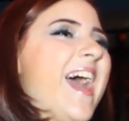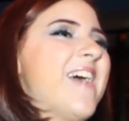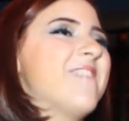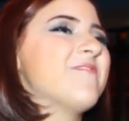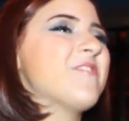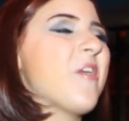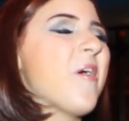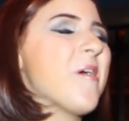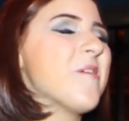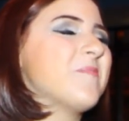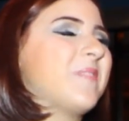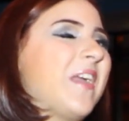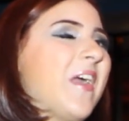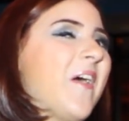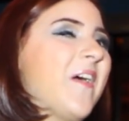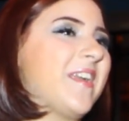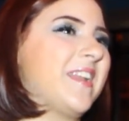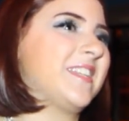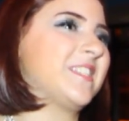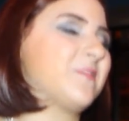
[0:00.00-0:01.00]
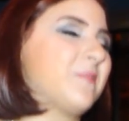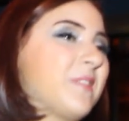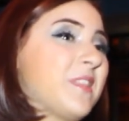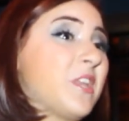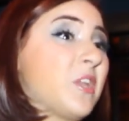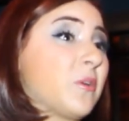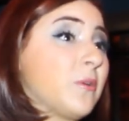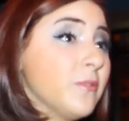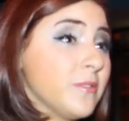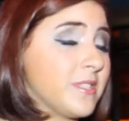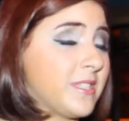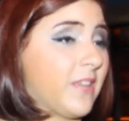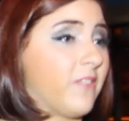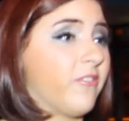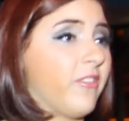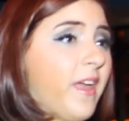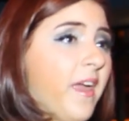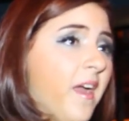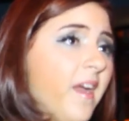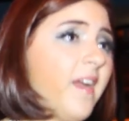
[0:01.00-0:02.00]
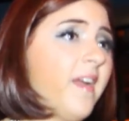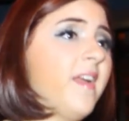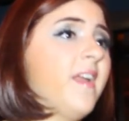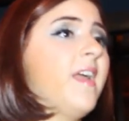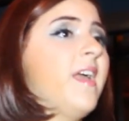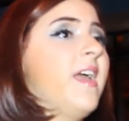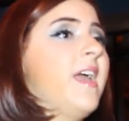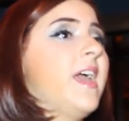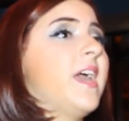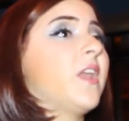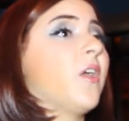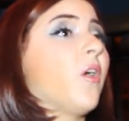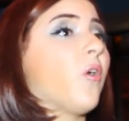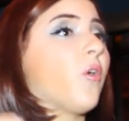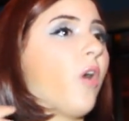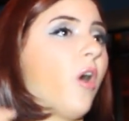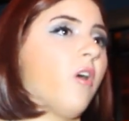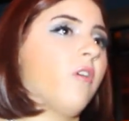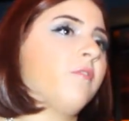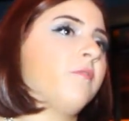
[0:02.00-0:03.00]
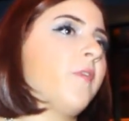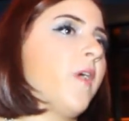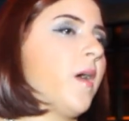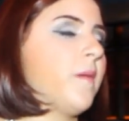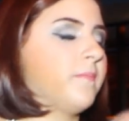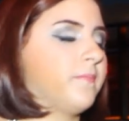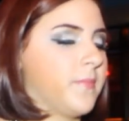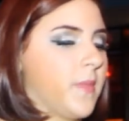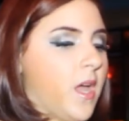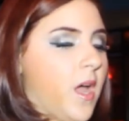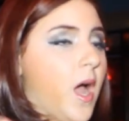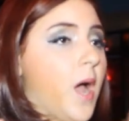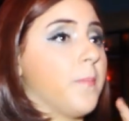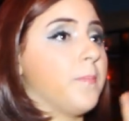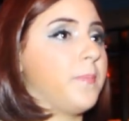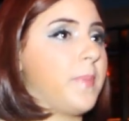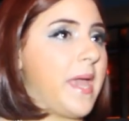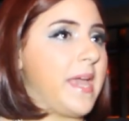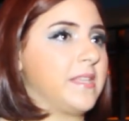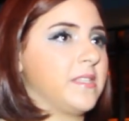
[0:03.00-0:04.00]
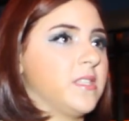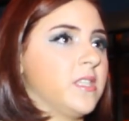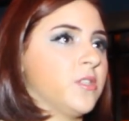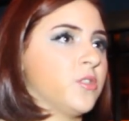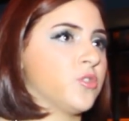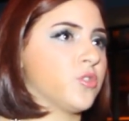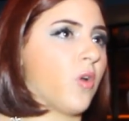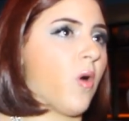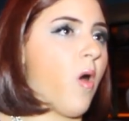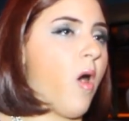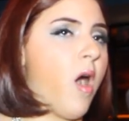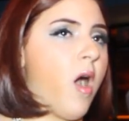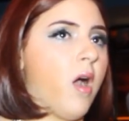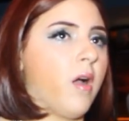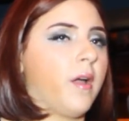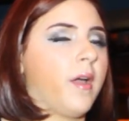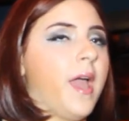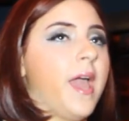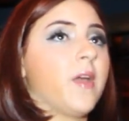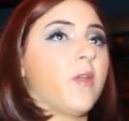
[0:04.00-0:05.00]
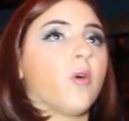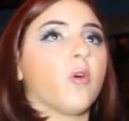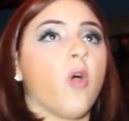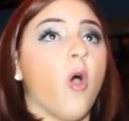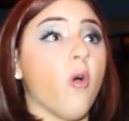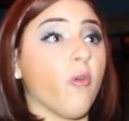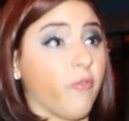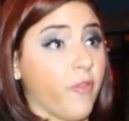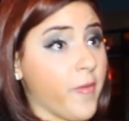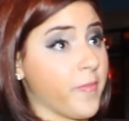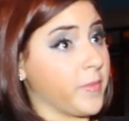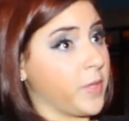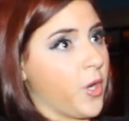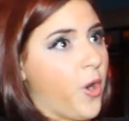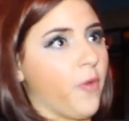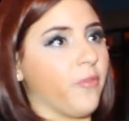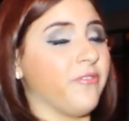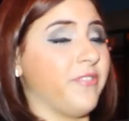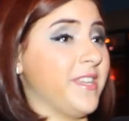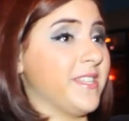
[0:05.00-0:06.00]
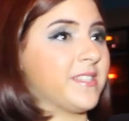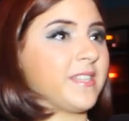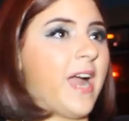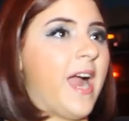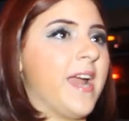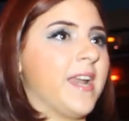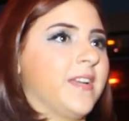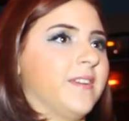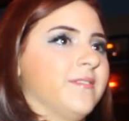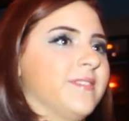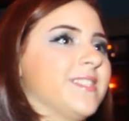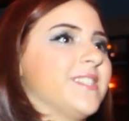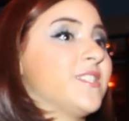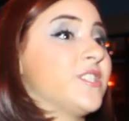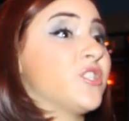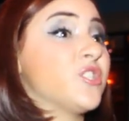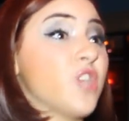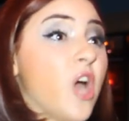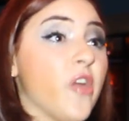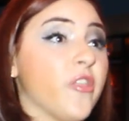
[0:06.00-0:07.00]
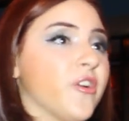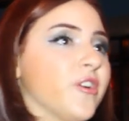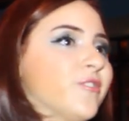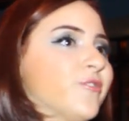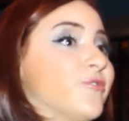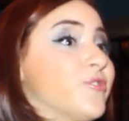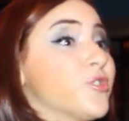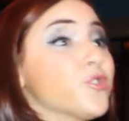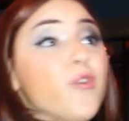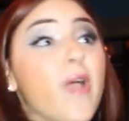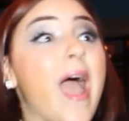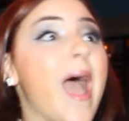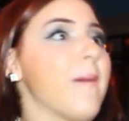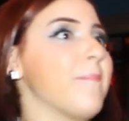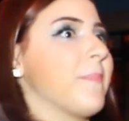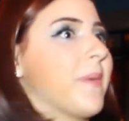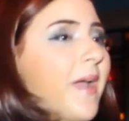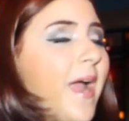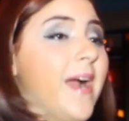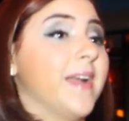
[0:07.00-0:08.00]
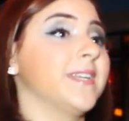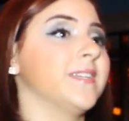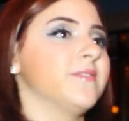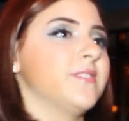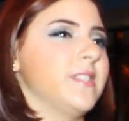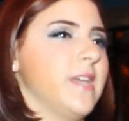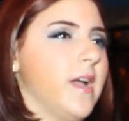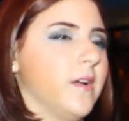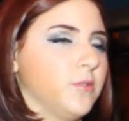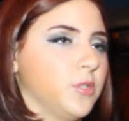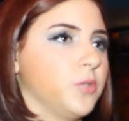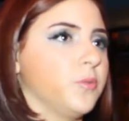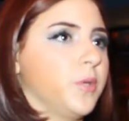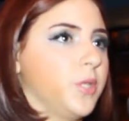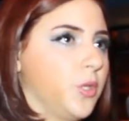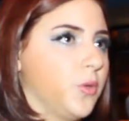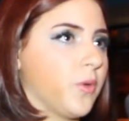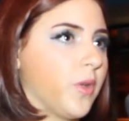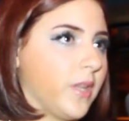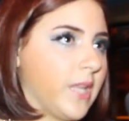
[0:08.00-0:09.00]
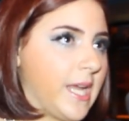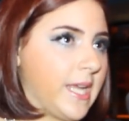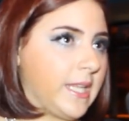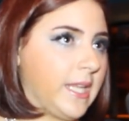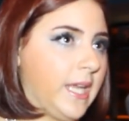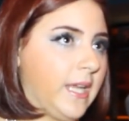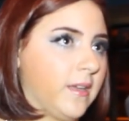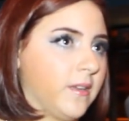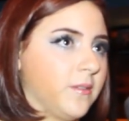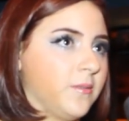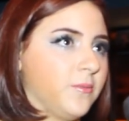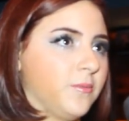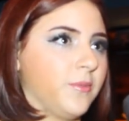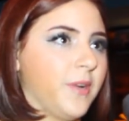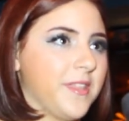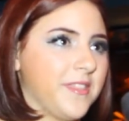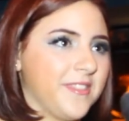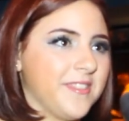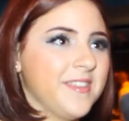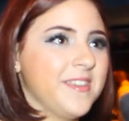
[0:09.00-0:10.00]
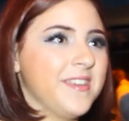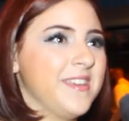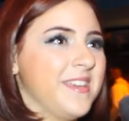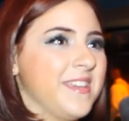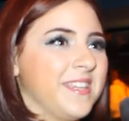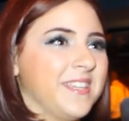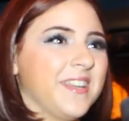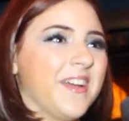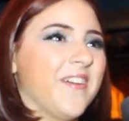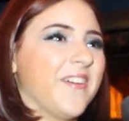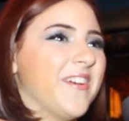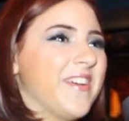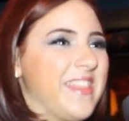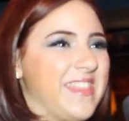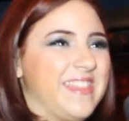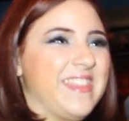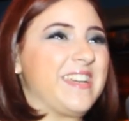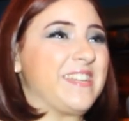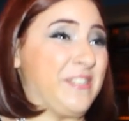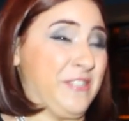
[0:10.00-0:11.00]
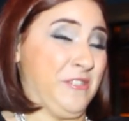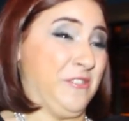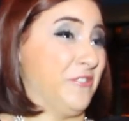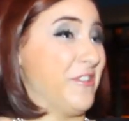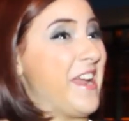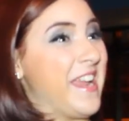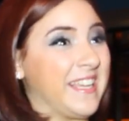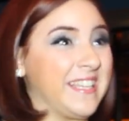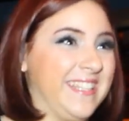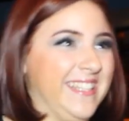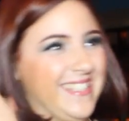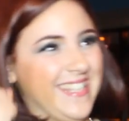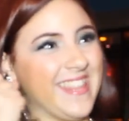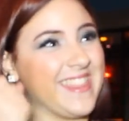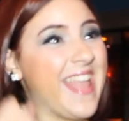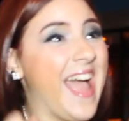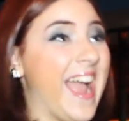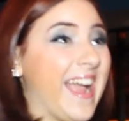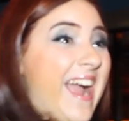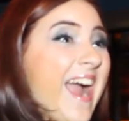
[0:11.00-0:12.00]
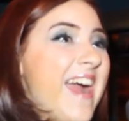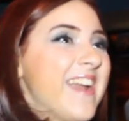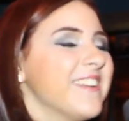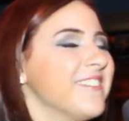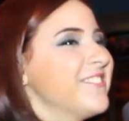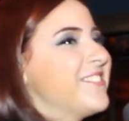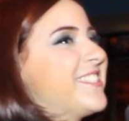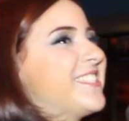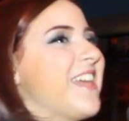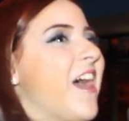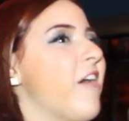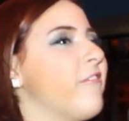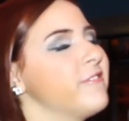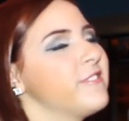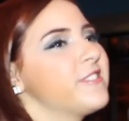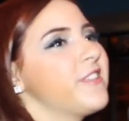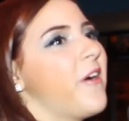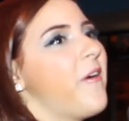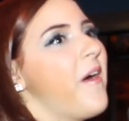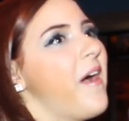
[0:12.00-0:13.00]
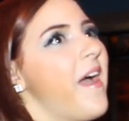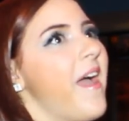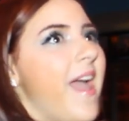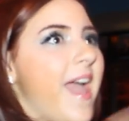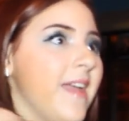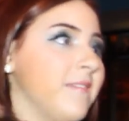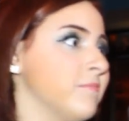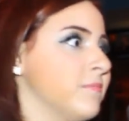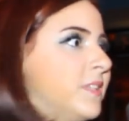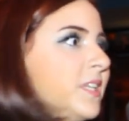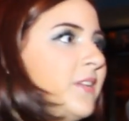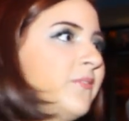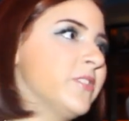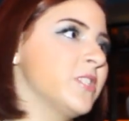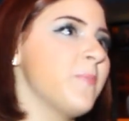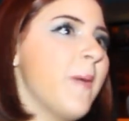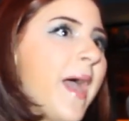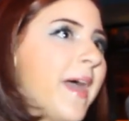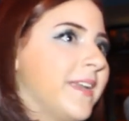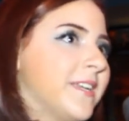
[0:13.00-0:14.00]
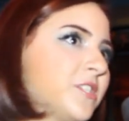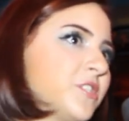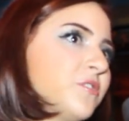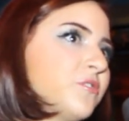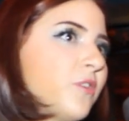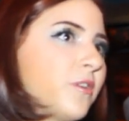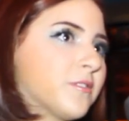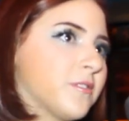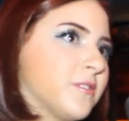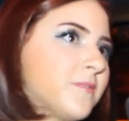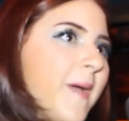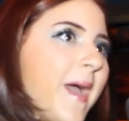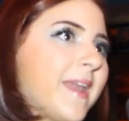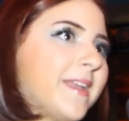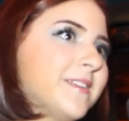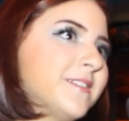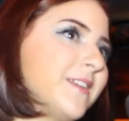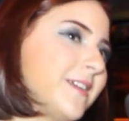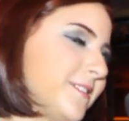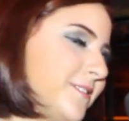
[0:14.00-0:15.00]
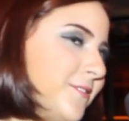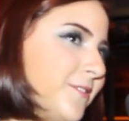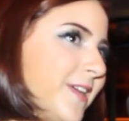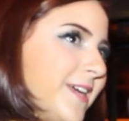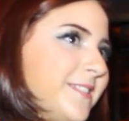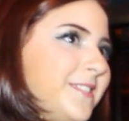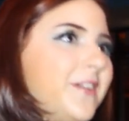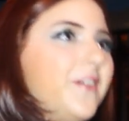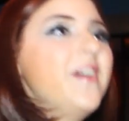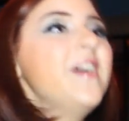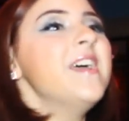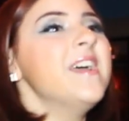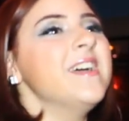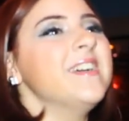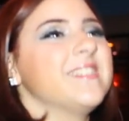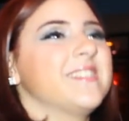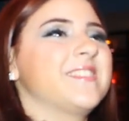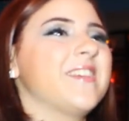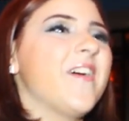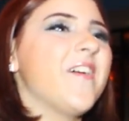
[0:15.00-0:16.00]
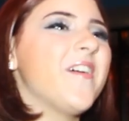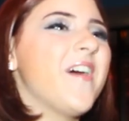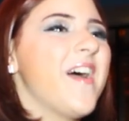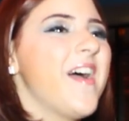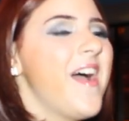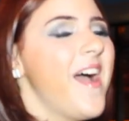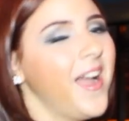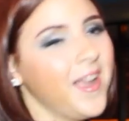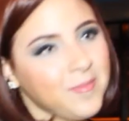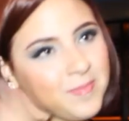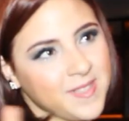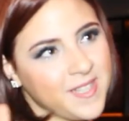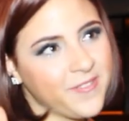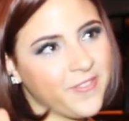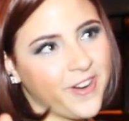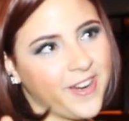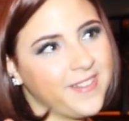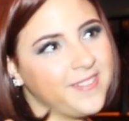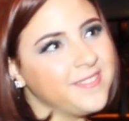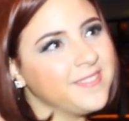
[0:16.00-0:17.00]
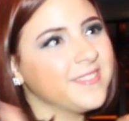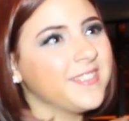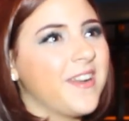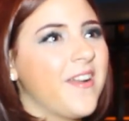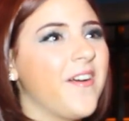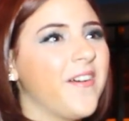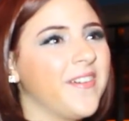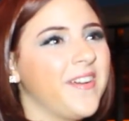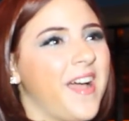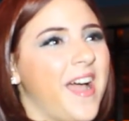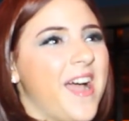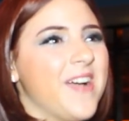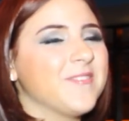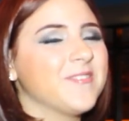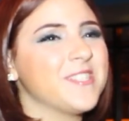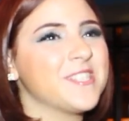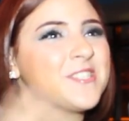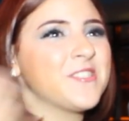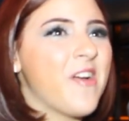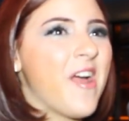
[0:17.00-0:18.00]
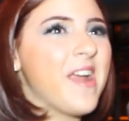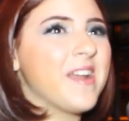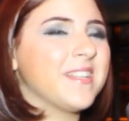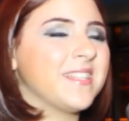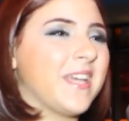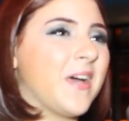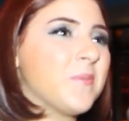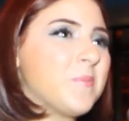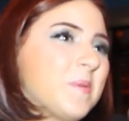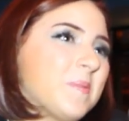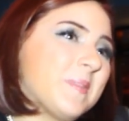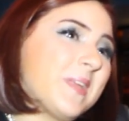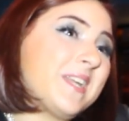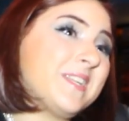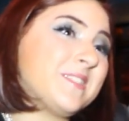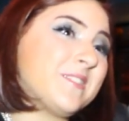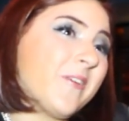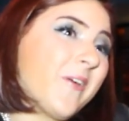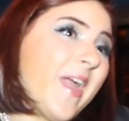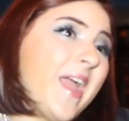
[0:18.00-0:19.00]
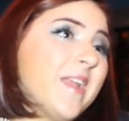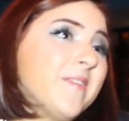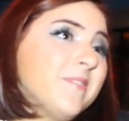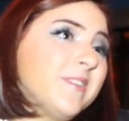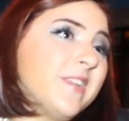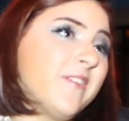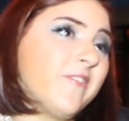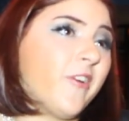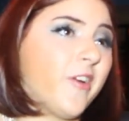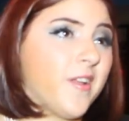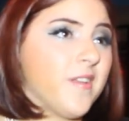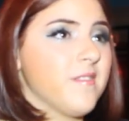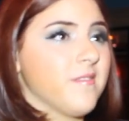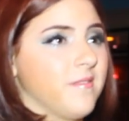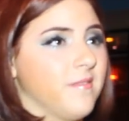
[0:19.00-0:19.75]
I'm an R&B artist with an acoustic flair. It'll go from a bassy song, it'll go from, you know, this kind of southern trap kind of sound to a ukulele with, you know, strings and that kind of stuff. So, and even Spanish, songs in Spanish, I do that too. So I'm different, you know, I'm just trying to tell people that it's okay to be different.